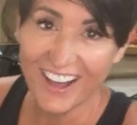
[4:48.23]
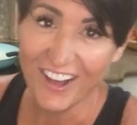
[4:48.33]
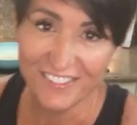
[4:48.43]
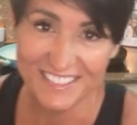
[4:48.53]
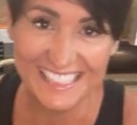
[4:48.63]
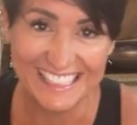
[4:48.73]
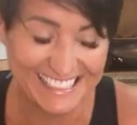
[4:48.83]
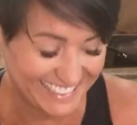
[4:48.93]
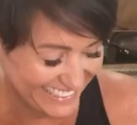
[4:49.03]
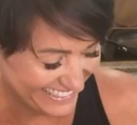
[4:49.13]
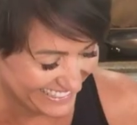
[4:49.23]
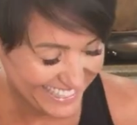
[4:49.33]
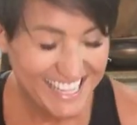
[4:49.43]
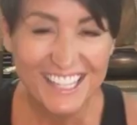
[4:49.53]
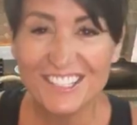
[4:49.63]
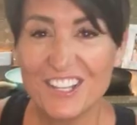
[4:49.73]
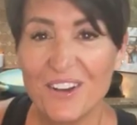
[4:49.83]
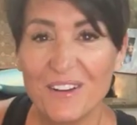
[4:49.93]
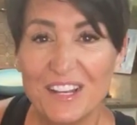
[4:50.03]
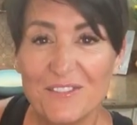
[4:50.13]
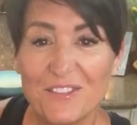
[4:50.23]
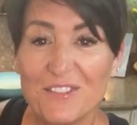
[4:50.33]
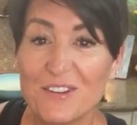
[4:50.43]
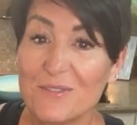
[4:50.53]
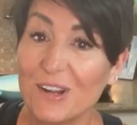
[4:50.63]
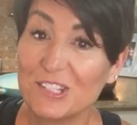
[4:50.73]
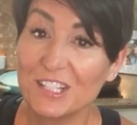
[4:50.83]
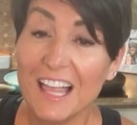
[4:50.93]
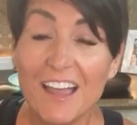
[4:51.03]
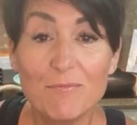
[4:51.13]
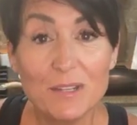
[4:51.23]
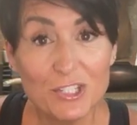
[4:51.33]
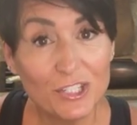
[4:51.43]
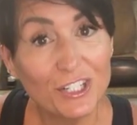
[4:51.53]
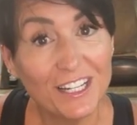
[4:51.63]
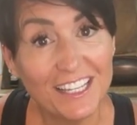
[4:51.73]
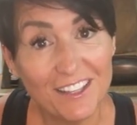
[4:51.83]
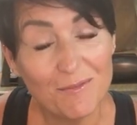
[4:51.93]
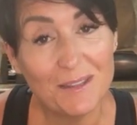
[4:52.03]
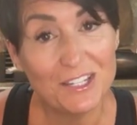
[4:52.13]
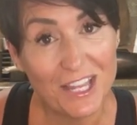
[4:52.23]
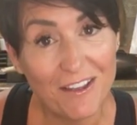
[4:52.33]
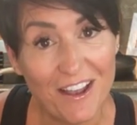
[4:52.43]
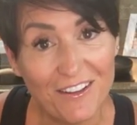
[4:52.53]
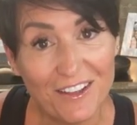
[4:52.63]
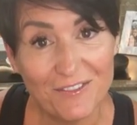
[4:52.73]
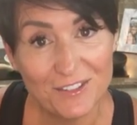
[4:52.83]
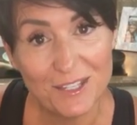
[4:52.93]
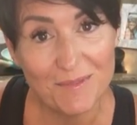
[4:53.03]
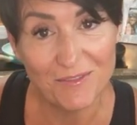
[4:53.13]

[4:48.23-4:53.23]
often. So any of you that are watching live, be sure and give me a shout out if you see me